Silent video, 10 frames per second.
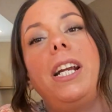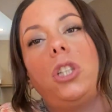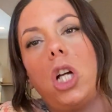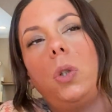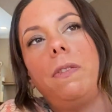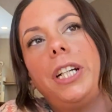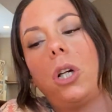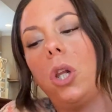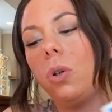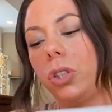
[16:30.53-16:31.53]
is also very
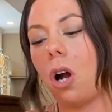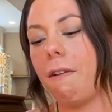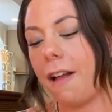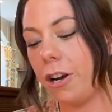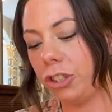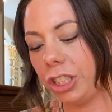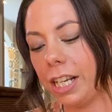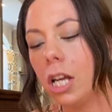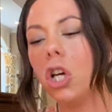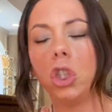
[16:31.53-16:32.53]
closed off
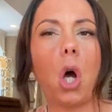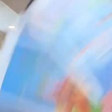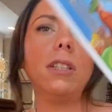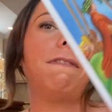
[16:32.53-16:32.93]
energy. It's also